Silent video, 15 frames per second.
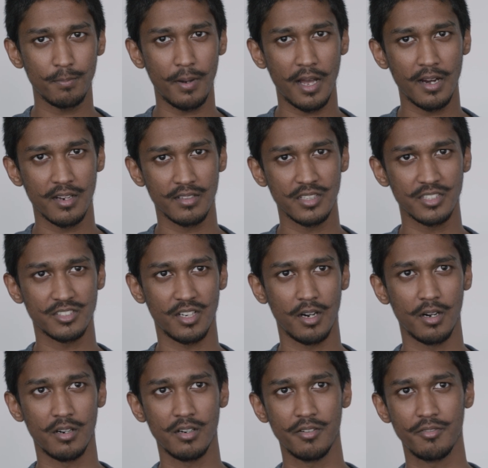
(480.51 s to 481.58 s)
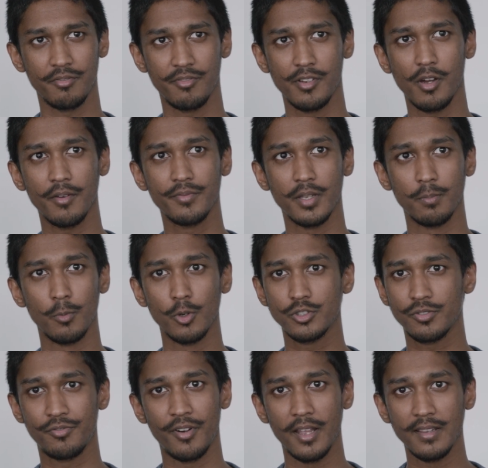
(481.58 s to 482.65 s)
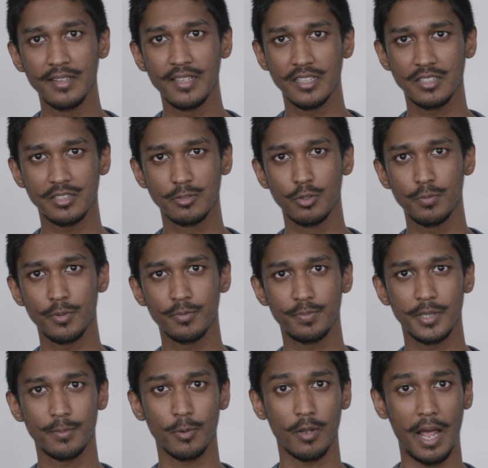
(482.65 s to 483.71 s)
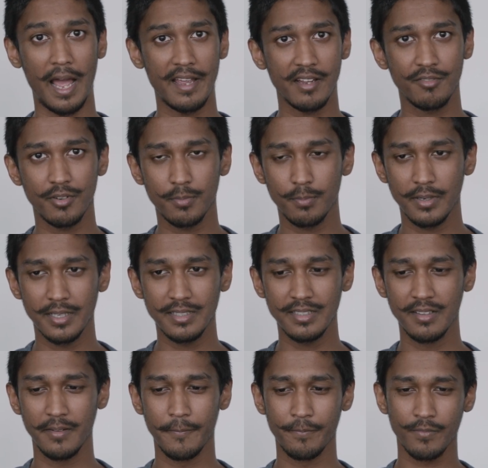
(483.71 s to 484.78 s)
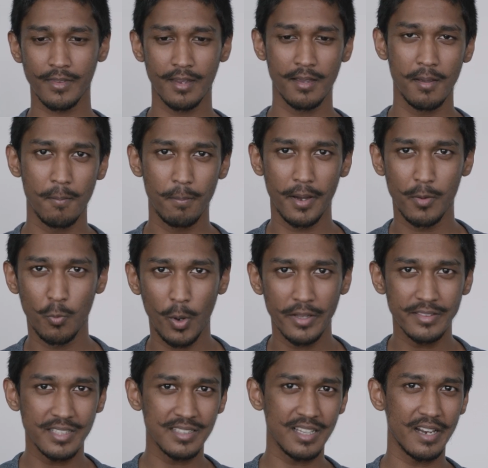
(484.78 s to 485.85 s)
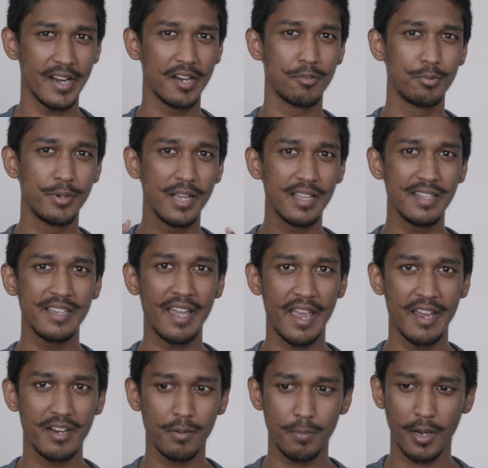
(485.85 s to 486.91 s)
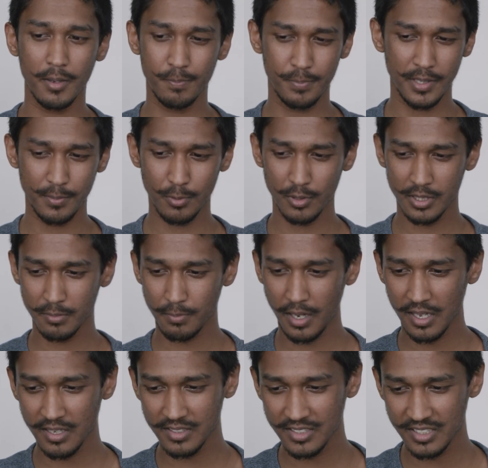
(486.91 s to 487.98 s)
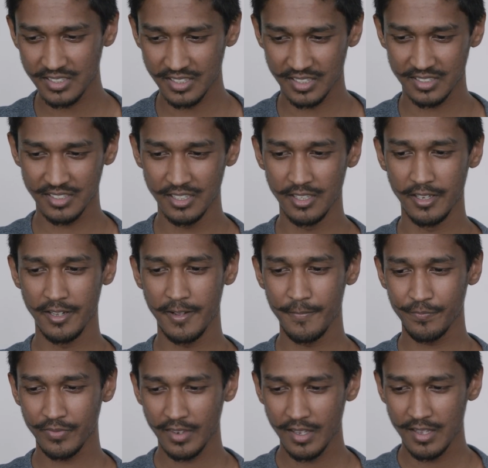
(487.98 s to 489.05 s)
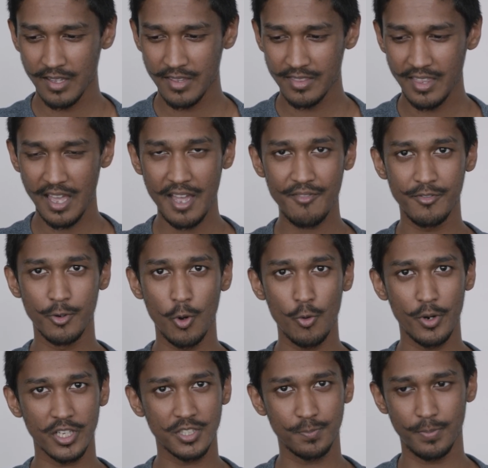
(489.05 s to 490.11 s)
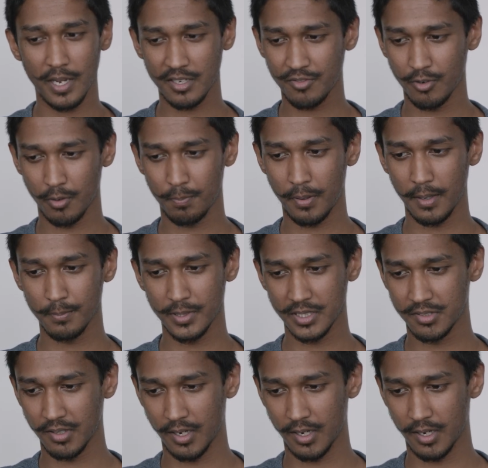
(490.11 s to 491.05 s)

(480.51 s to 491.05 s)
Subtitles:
of Bangladesh are few of the most friendliest group of people I ever met. But one thing that I really hate about people in Bangladesh is they have no respect for public